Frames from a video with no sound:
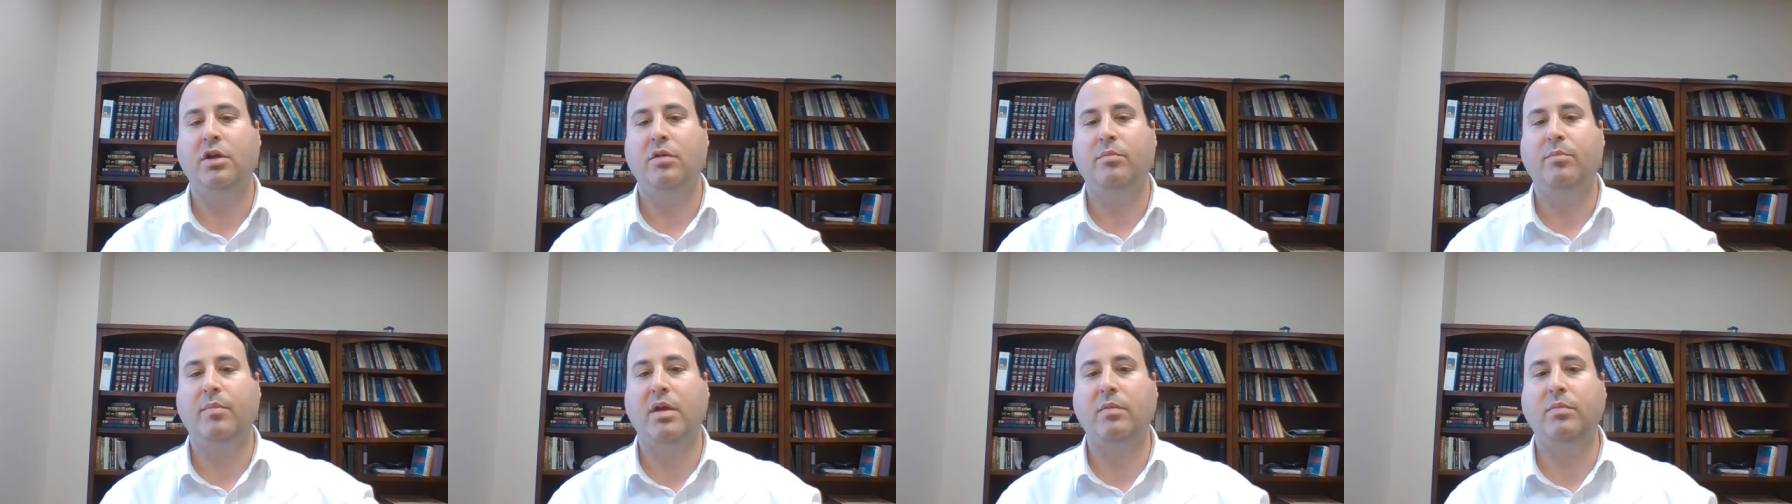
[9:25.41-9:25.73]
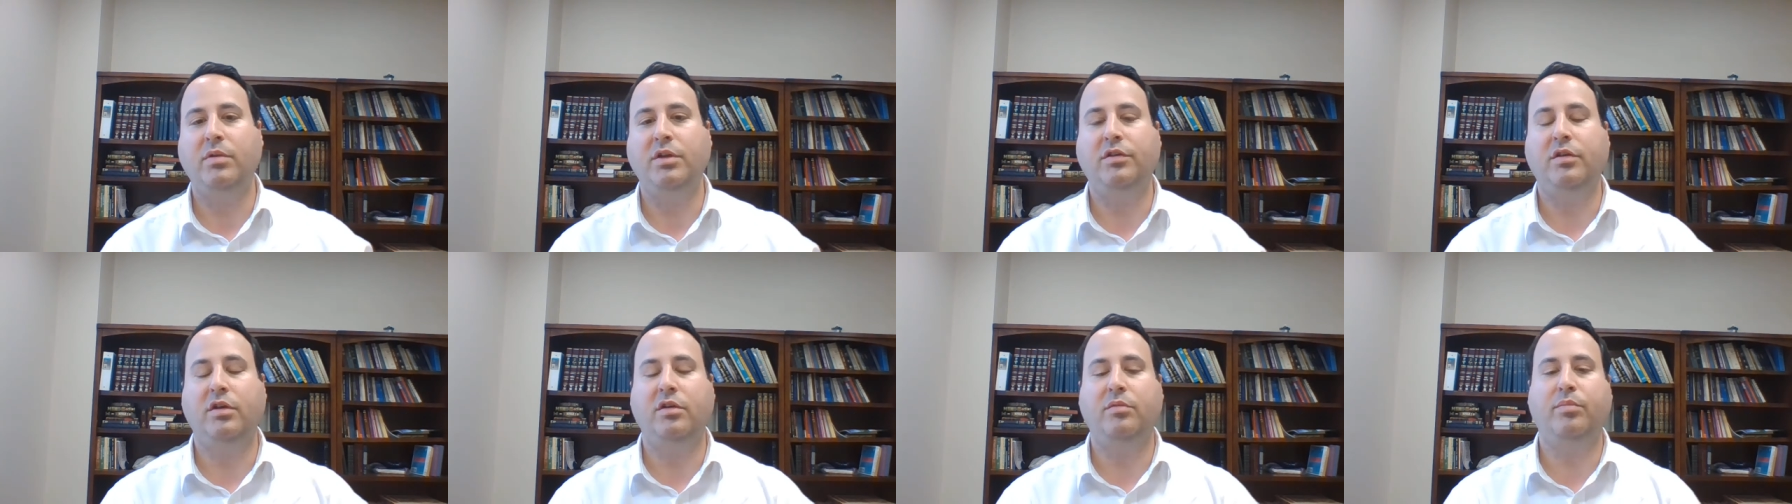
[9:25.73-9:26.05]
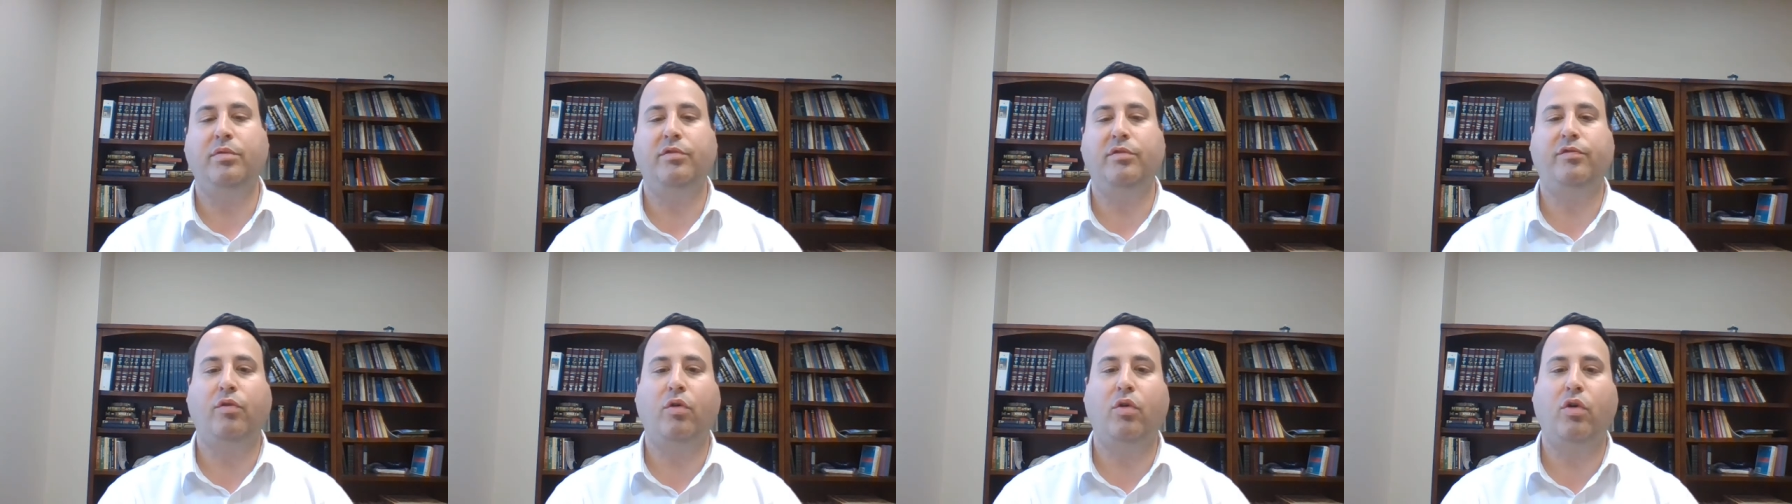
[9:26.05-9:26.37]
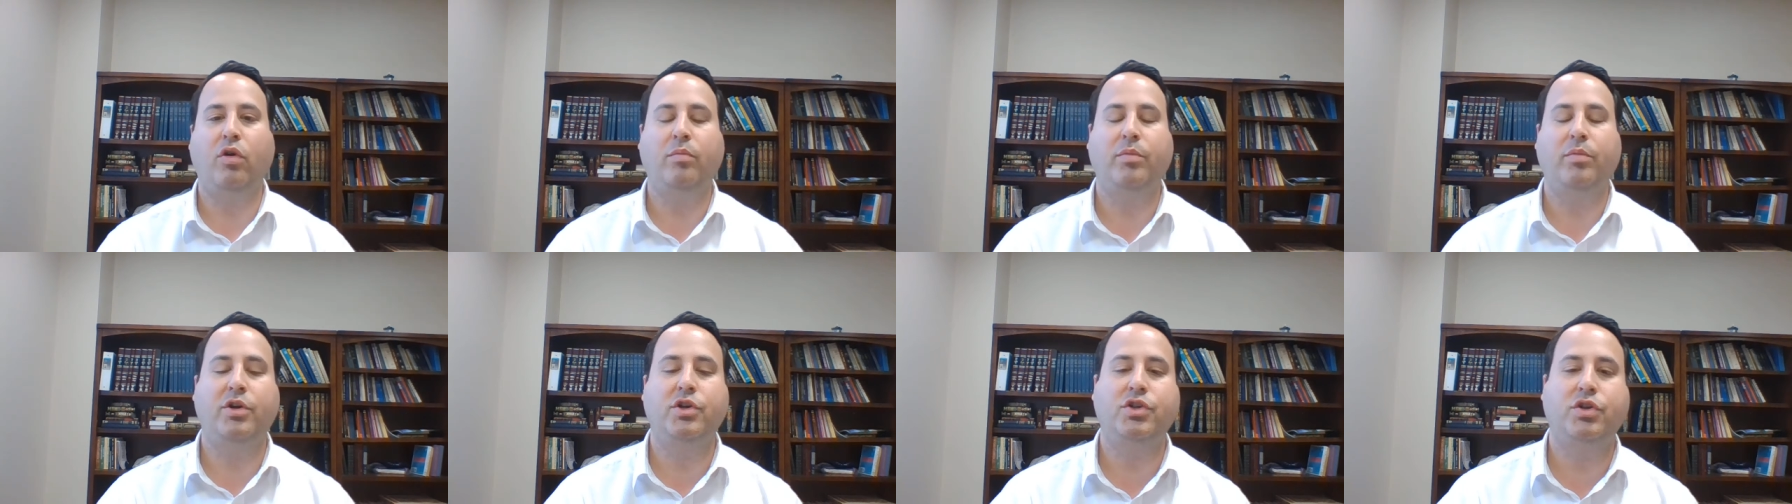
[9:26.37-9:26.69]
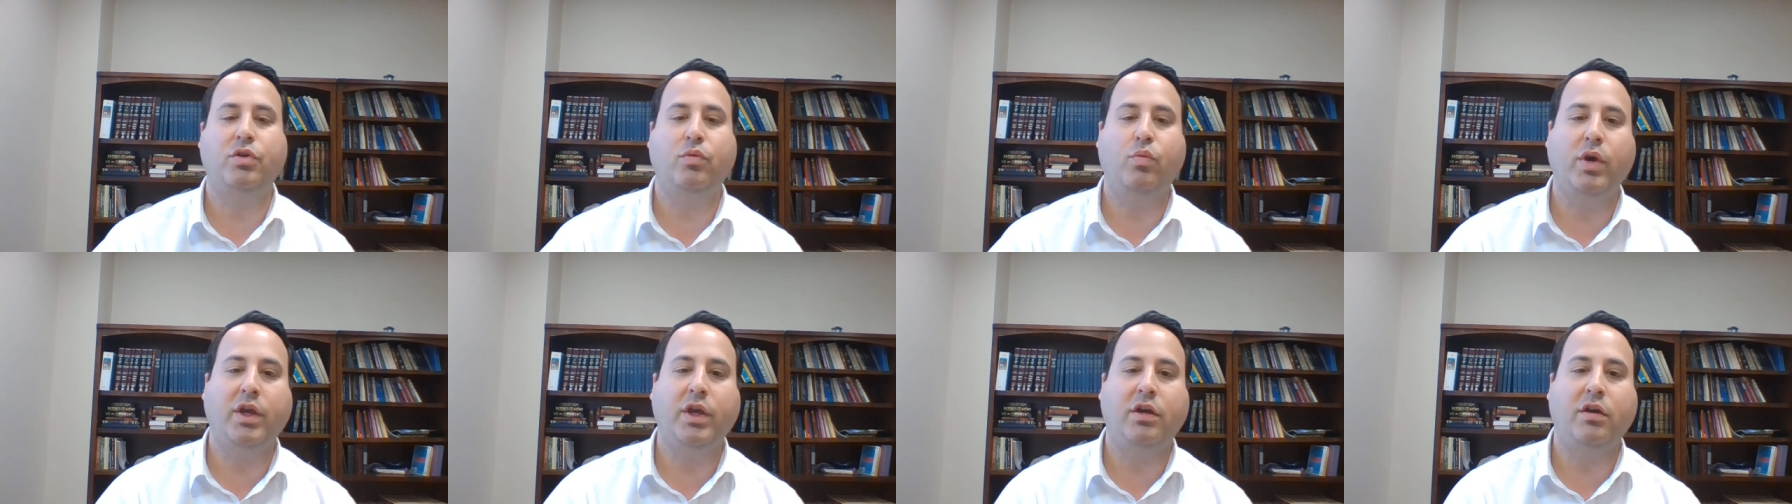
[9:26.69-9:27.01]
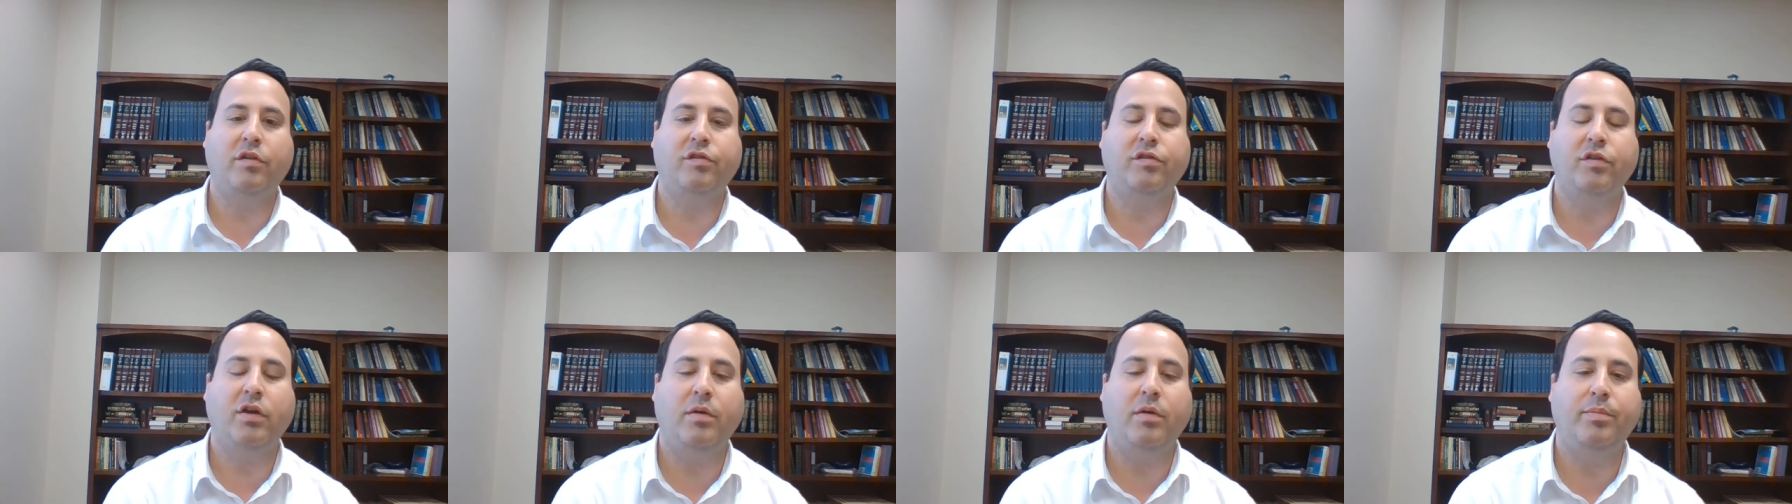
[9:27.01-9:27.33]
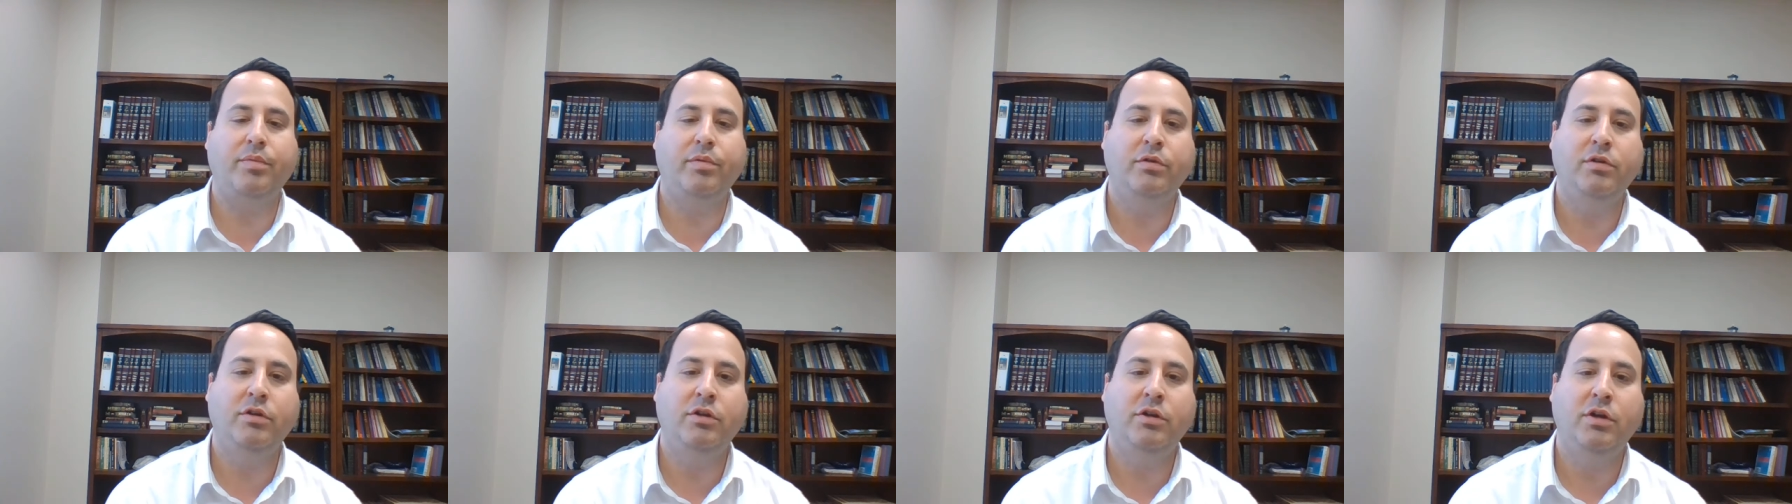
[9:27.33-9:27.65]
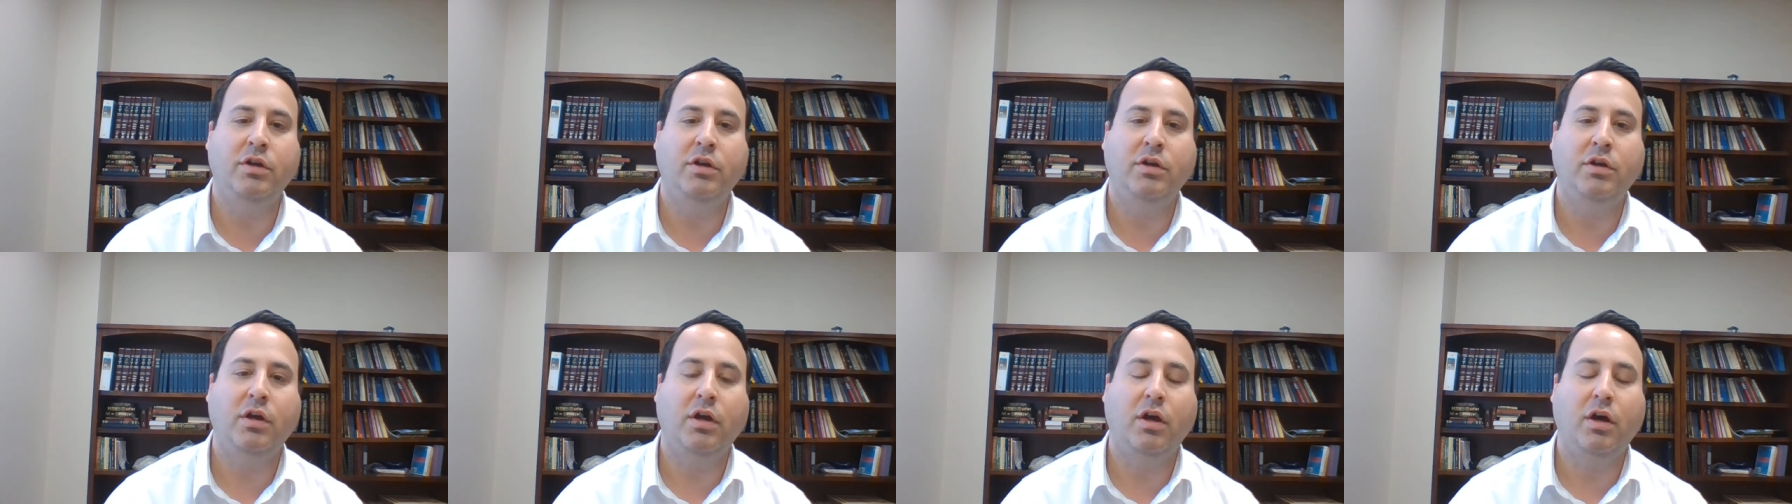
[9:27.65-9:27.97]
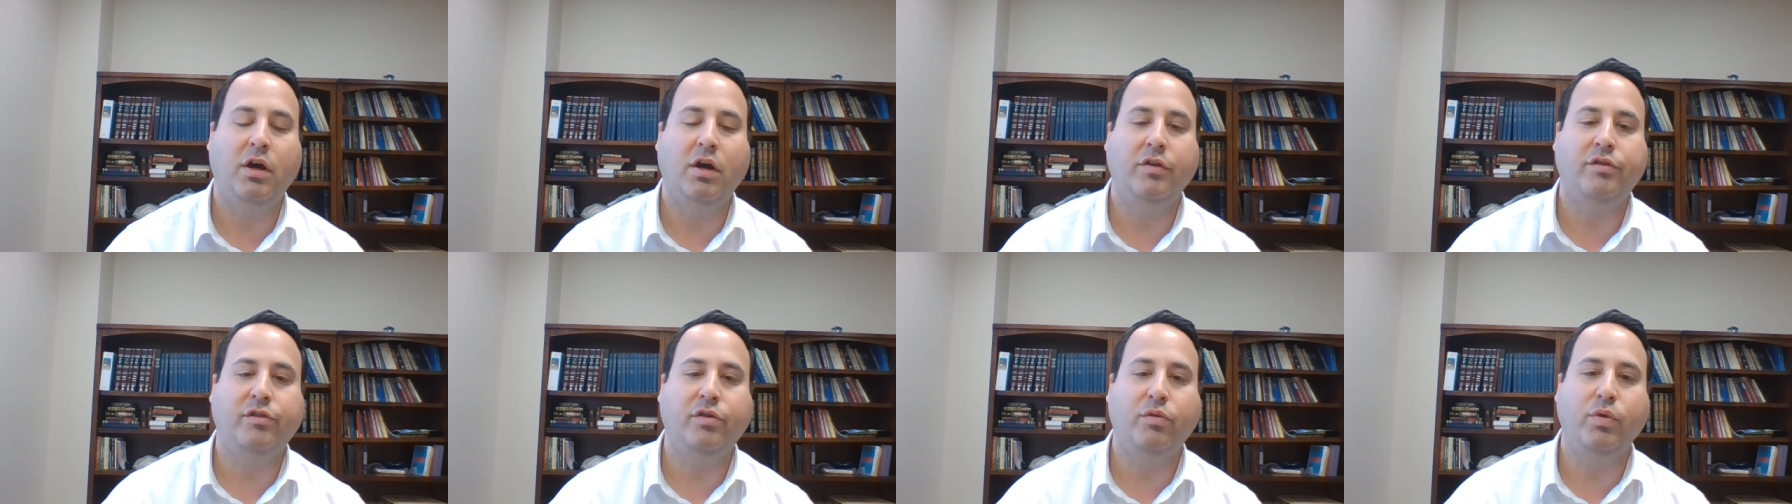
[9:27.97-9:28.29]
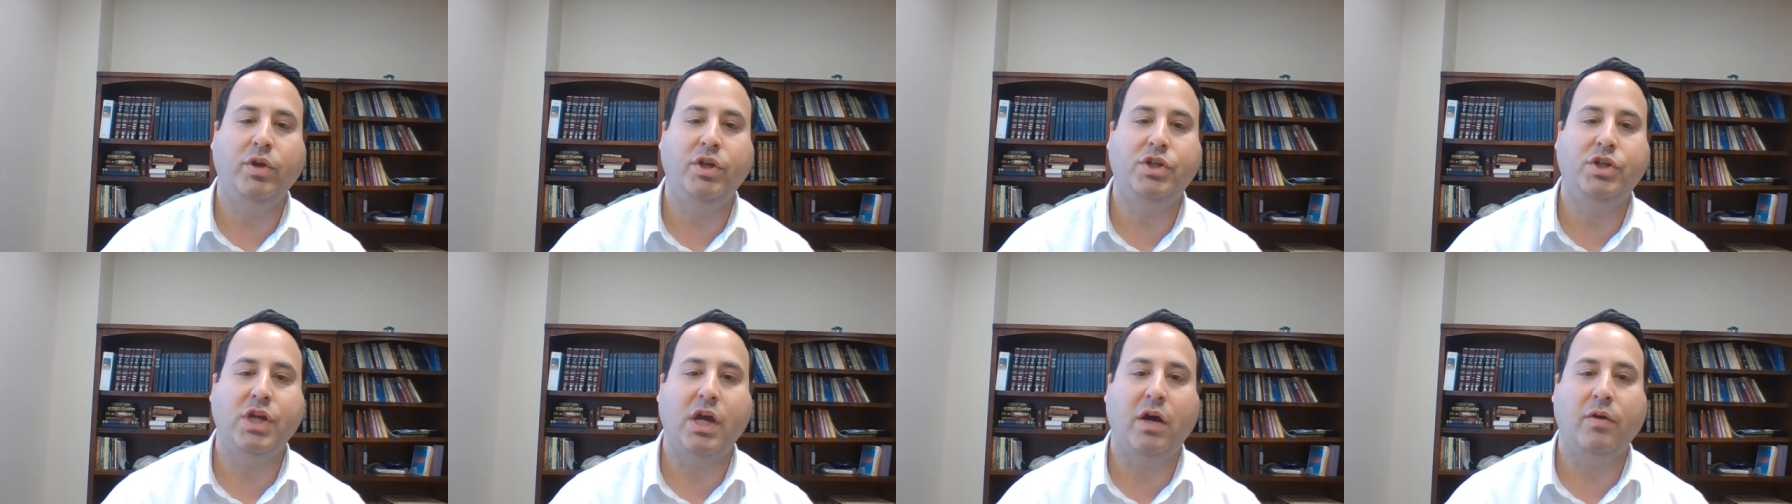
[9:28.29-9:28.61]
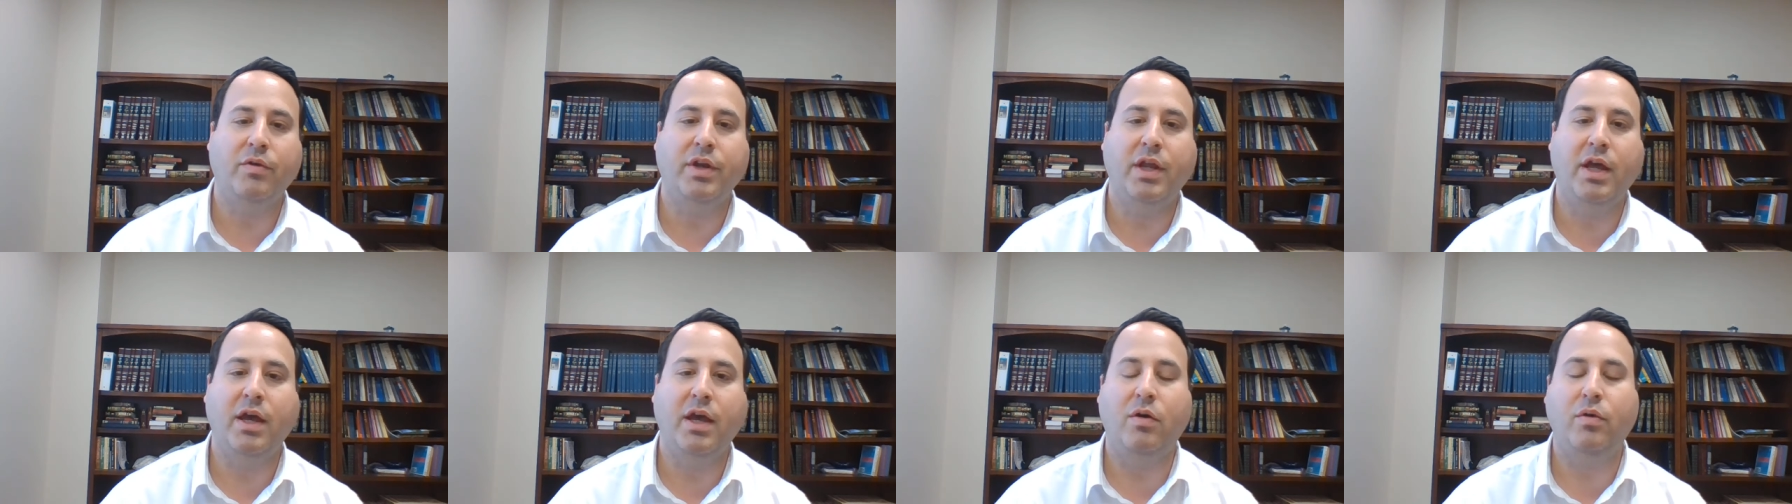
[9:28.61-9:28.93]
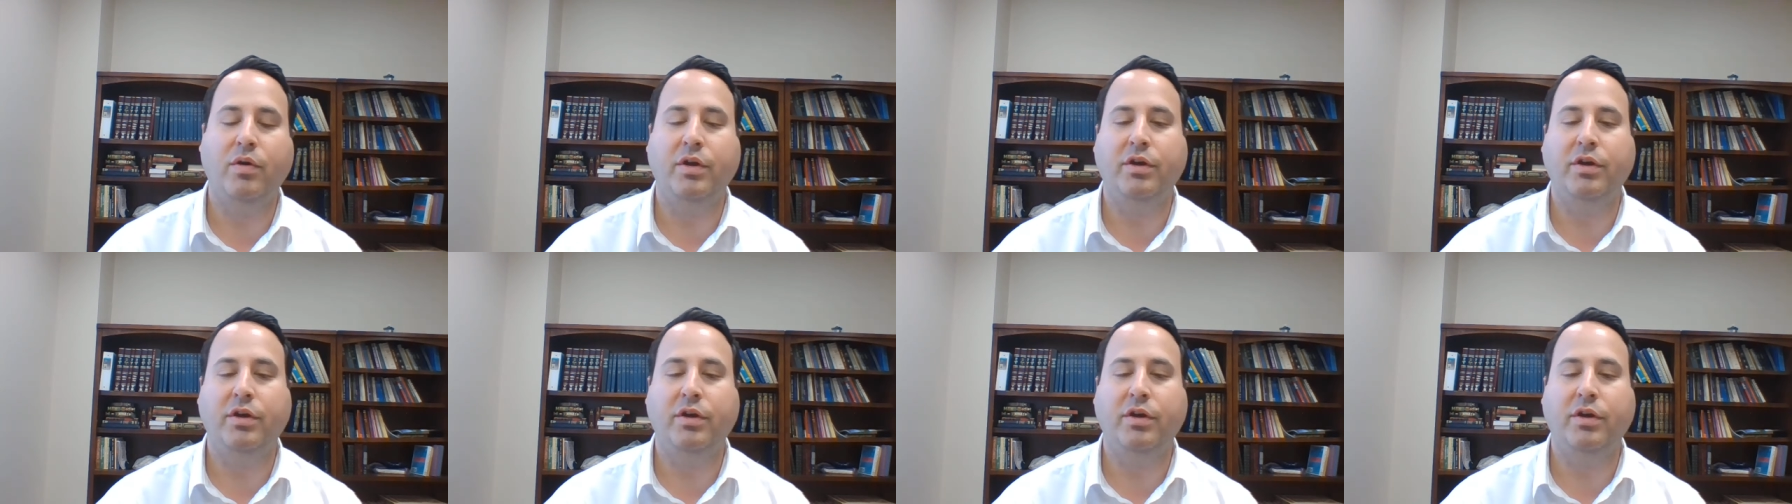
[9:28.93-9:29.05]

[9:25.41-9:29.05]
maybe did before, but it should wake us up to reach out now.